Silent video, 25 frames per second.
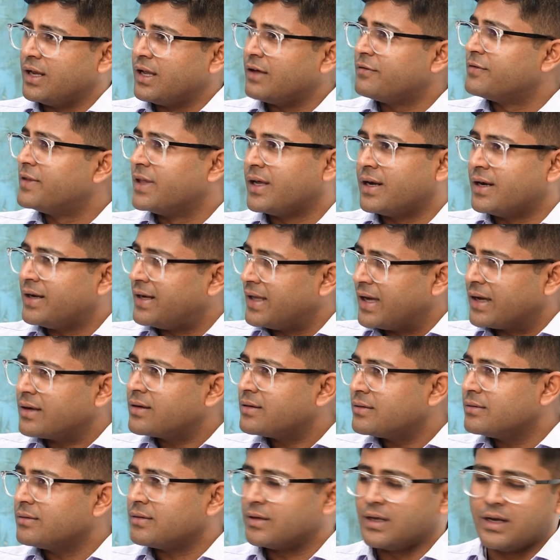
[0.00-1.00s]
They love their
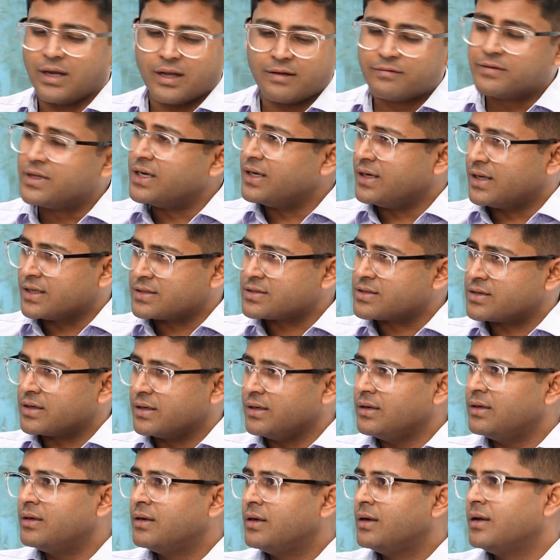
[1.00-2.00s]
tech, they love the
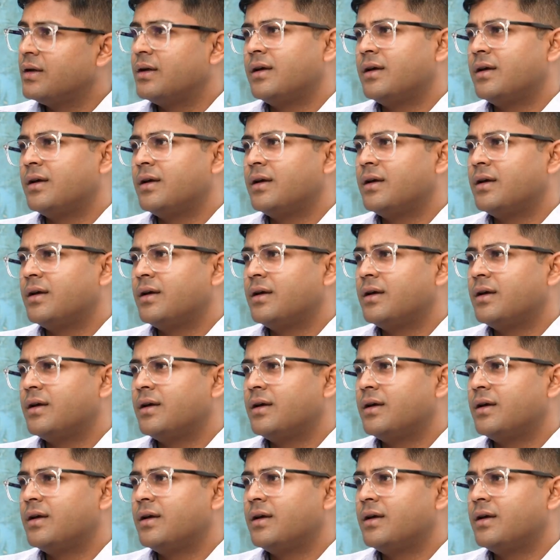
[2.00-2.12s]
industry.